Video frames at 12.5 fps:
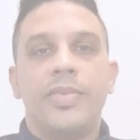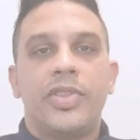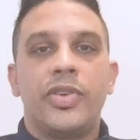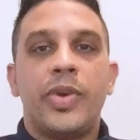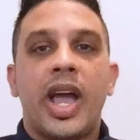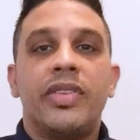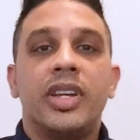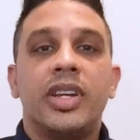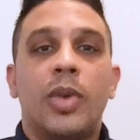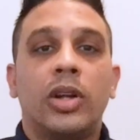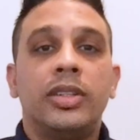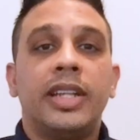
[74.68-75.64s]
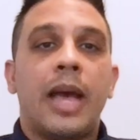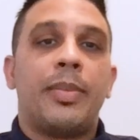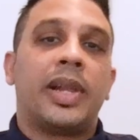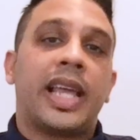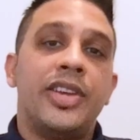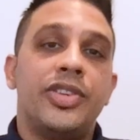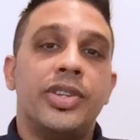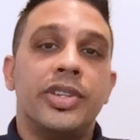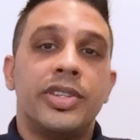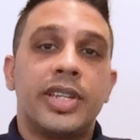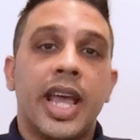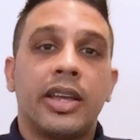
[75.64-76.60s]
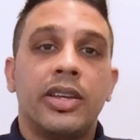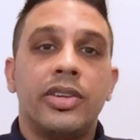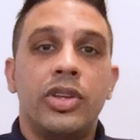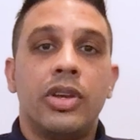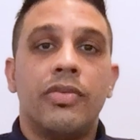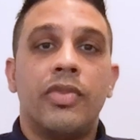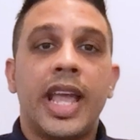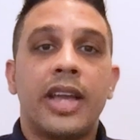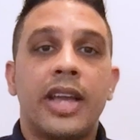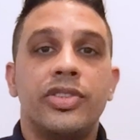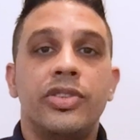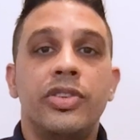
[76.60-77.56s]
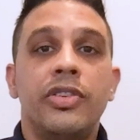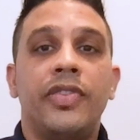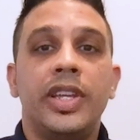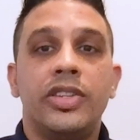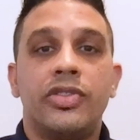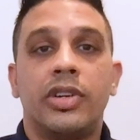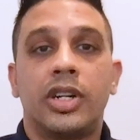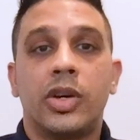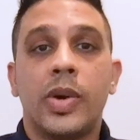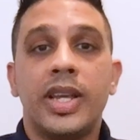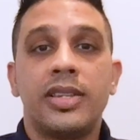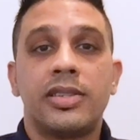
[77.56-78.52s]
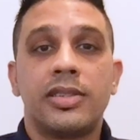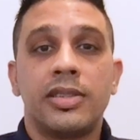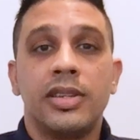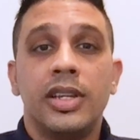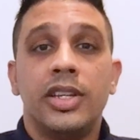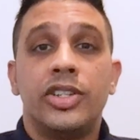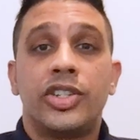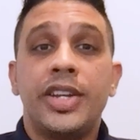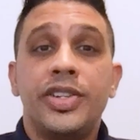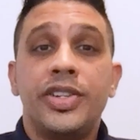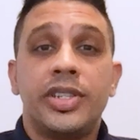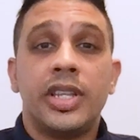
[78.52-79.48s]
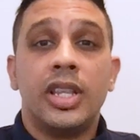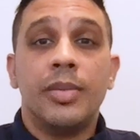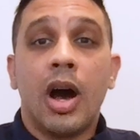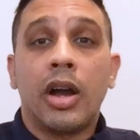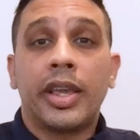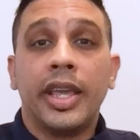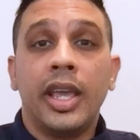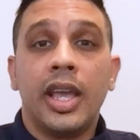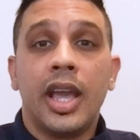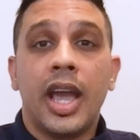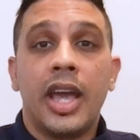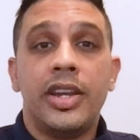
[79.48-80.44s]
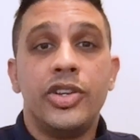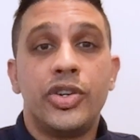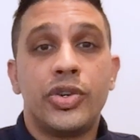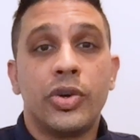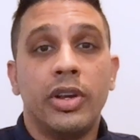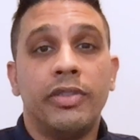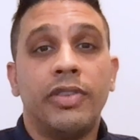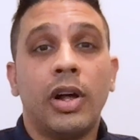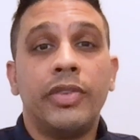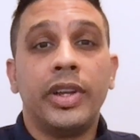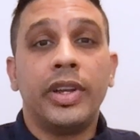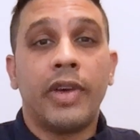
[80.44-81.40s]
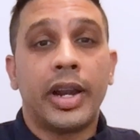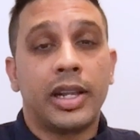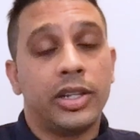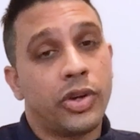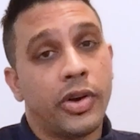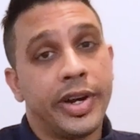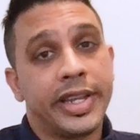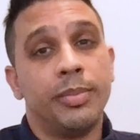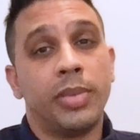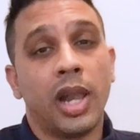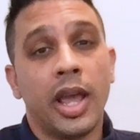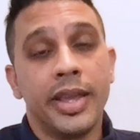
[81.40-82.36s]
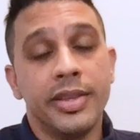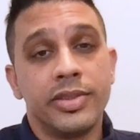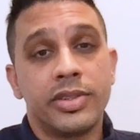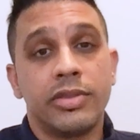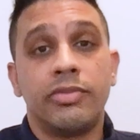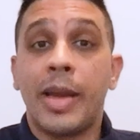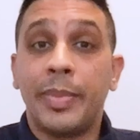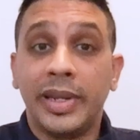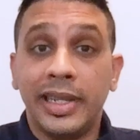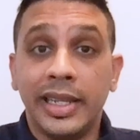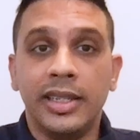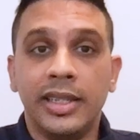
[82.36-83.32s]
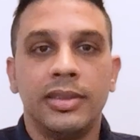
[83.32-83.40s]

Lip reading: Through having a modern application stack, you can react to new feature requests, changes in the market, and ensure evolving regulatory compliance rapidly,